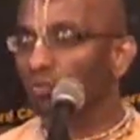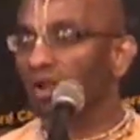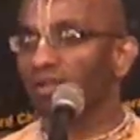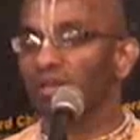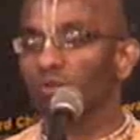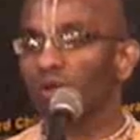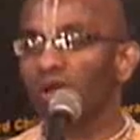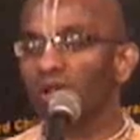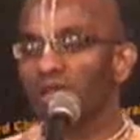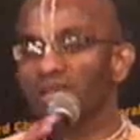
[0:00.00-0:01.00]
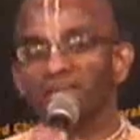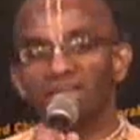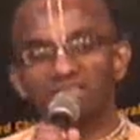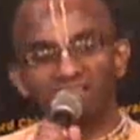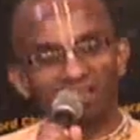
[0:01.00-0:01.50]
And Kali Yuga
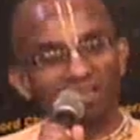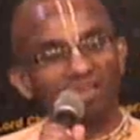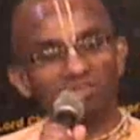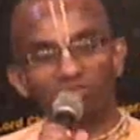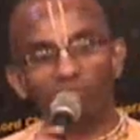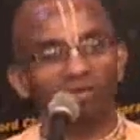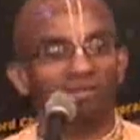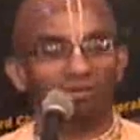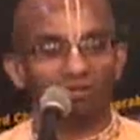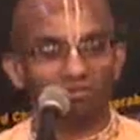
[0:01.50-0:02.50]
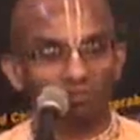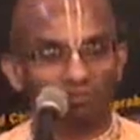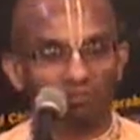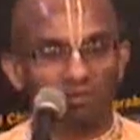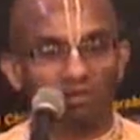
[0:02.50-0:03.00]
is the age of materialism.
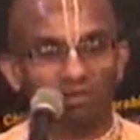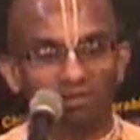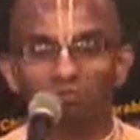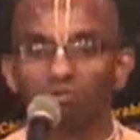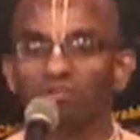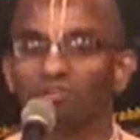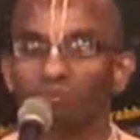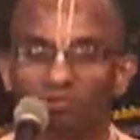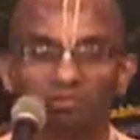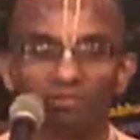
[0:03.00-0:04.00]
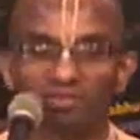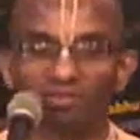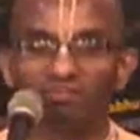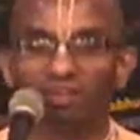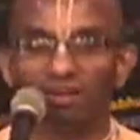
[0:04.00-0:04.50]
That's what the scriptures
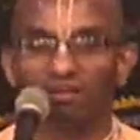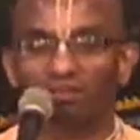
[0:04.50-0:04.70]
themselves tell.